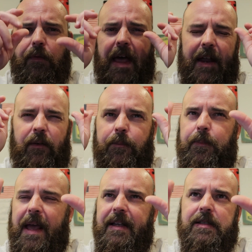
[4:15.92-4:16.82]
that
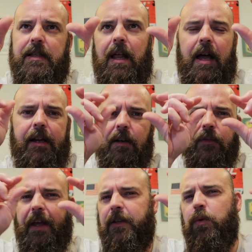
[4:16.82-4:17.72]
baseline of
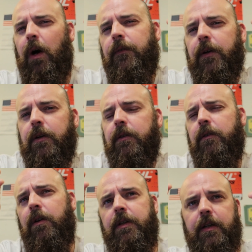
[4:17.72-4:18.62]
like 1,200,
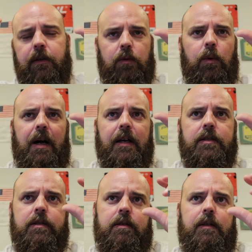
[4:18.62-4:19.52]
1,300
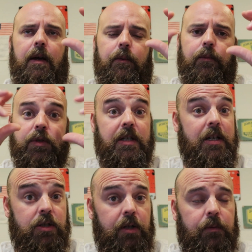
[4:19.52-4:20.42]
watts that was
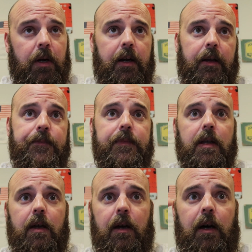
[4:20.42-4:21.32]
initially running
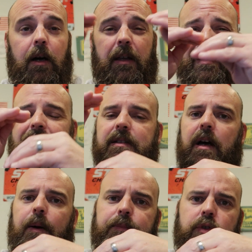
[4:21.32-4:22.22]
kicked
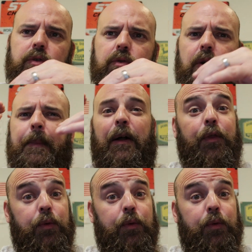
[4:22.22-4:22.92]
up to about